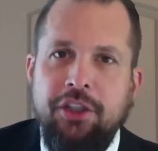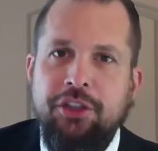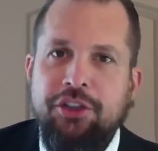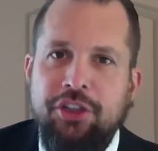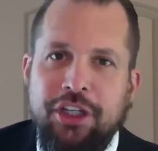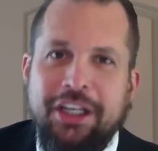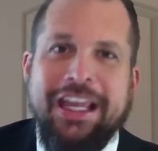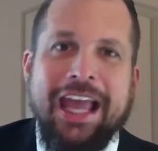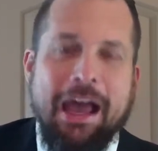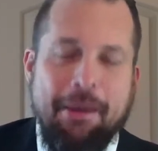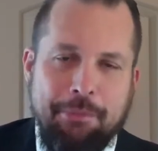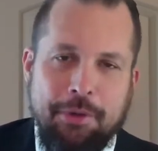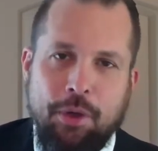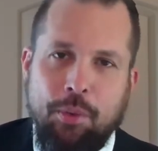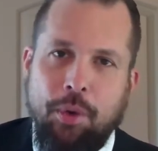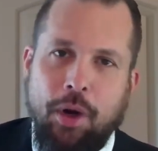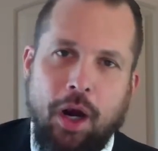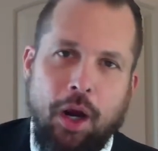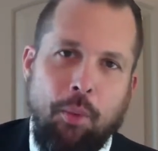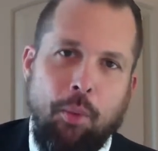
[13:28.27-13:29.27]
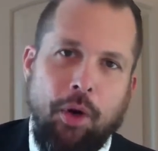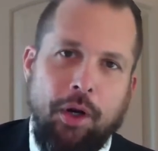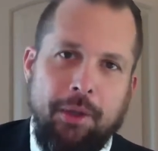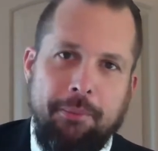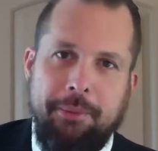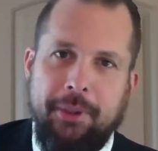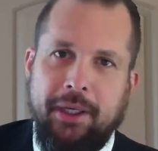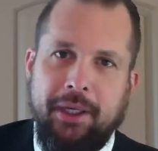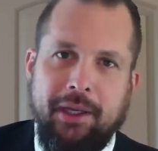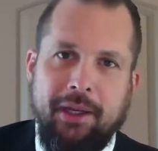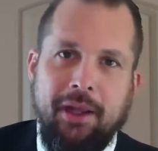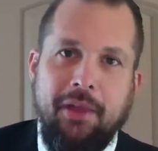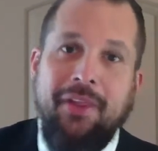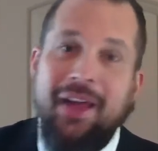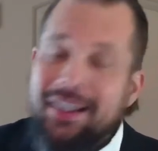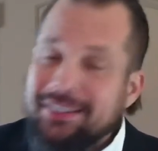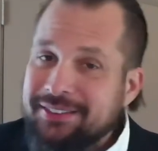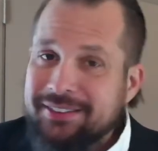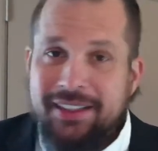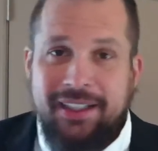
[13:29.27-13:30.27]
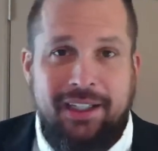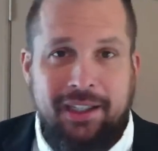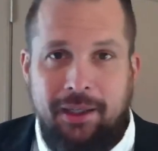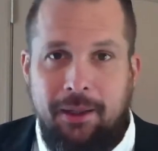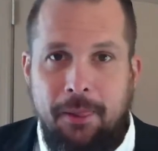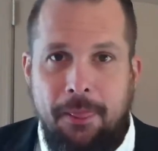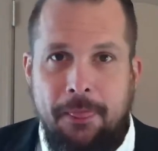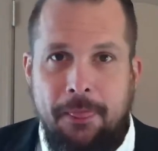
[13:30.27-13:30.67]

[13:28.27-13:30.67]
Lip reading: to get me where I want to be? That's it.